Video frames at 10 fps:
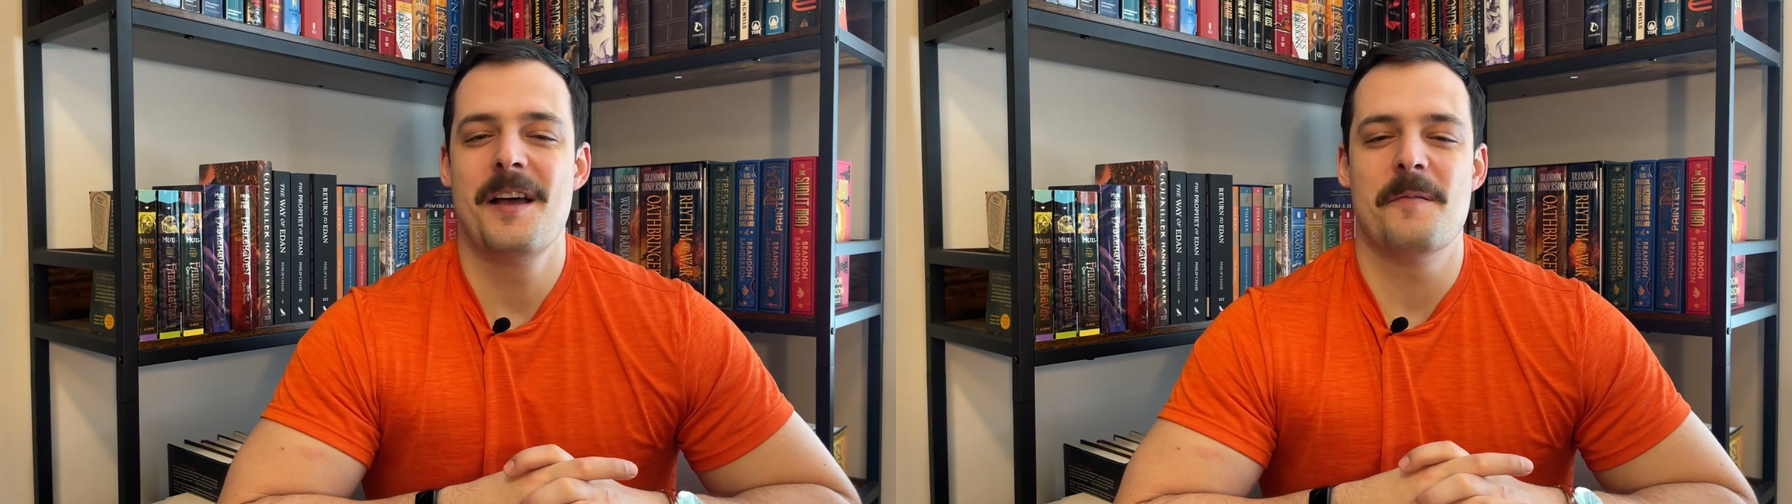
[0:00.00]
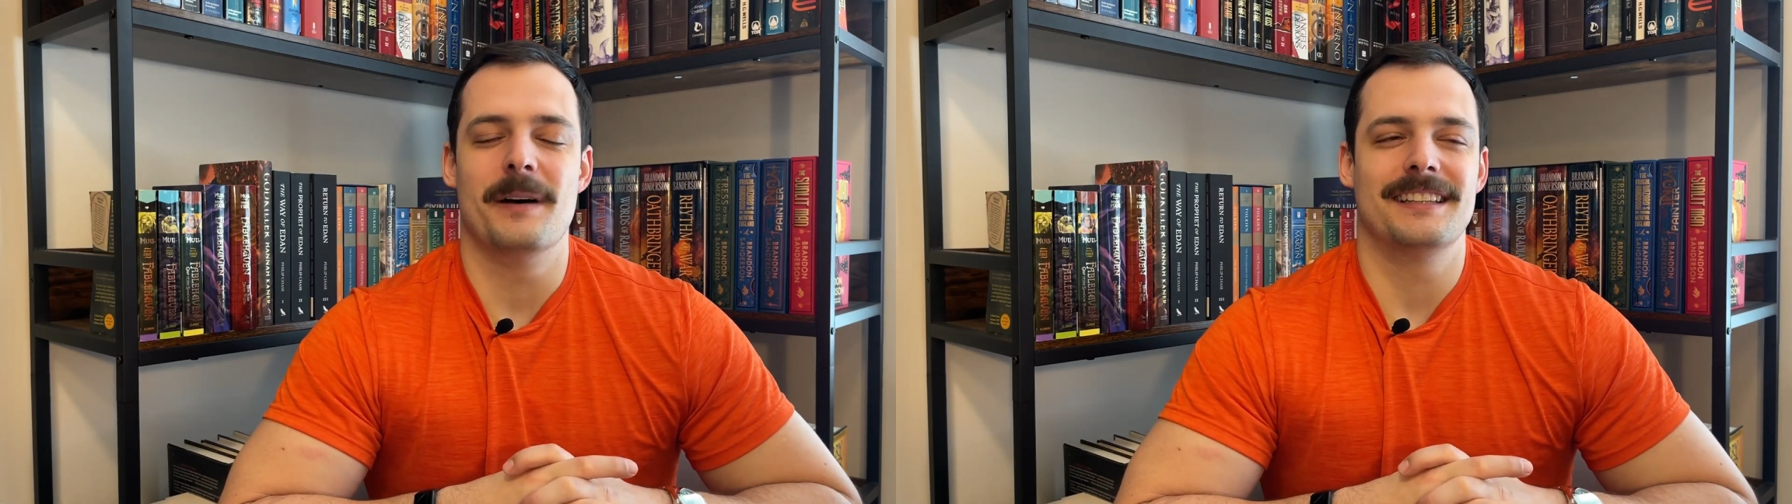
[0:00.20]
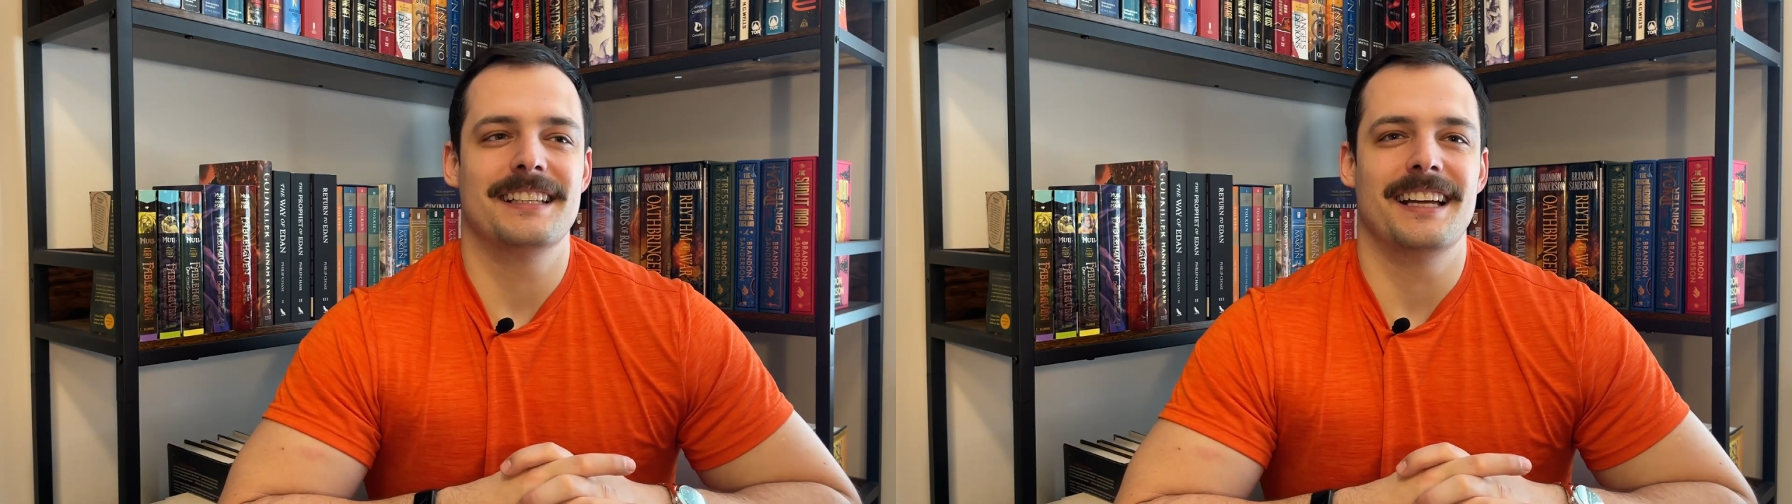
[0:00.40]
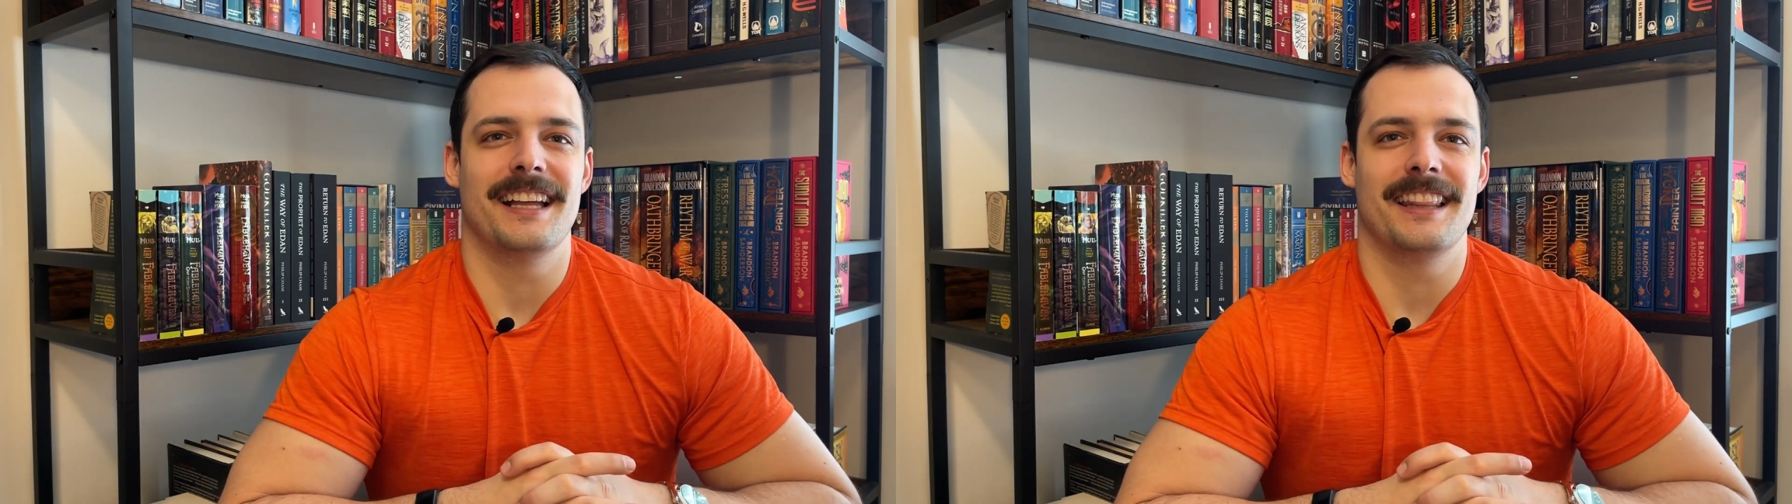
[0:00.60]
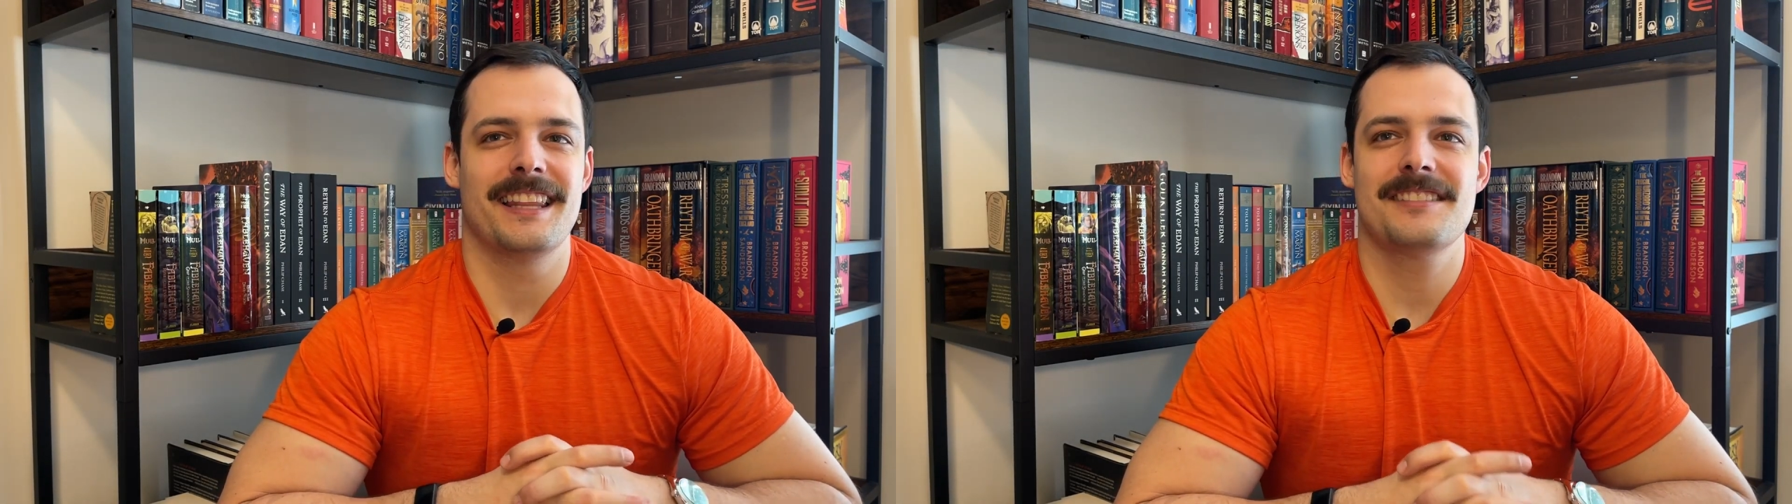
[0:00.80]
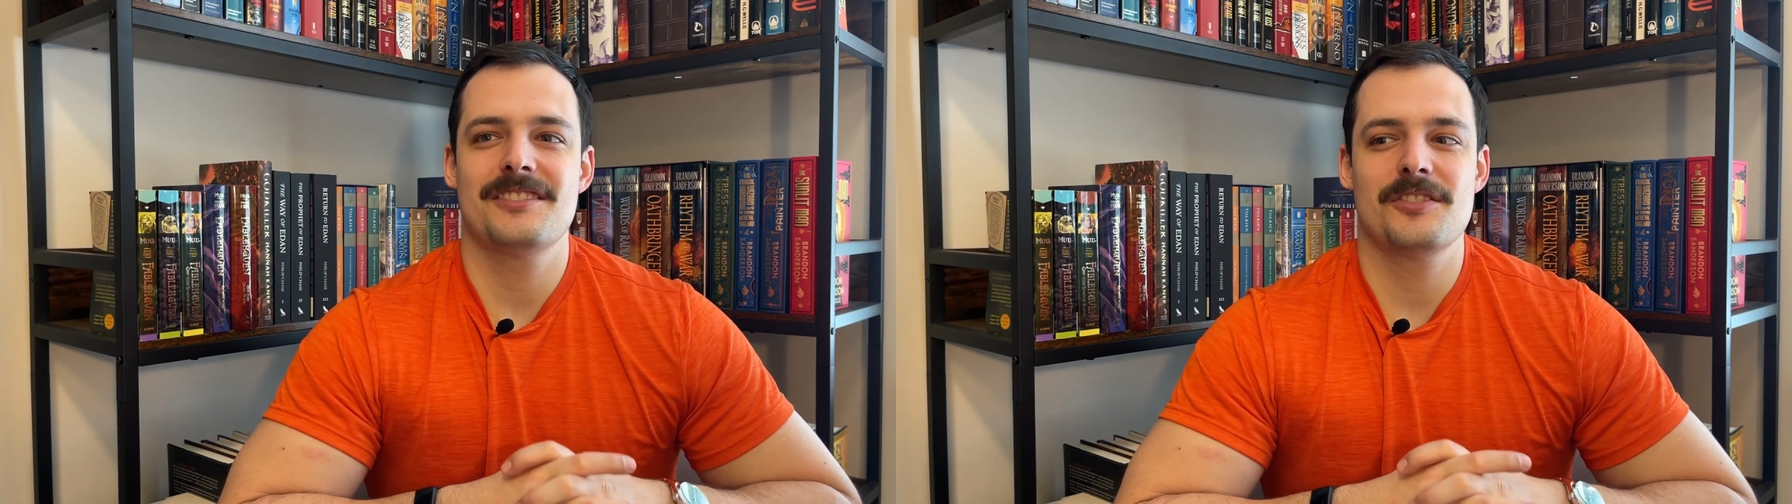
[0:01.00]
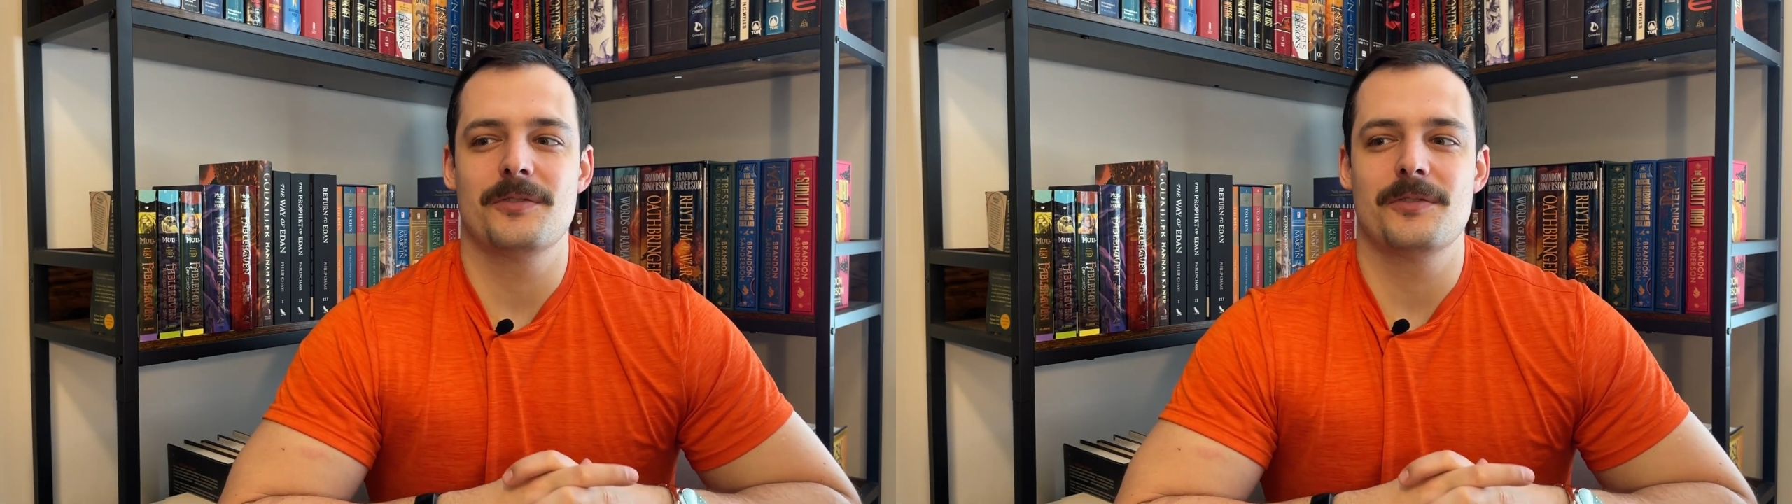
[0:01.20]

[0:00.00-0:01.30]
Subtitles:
but this just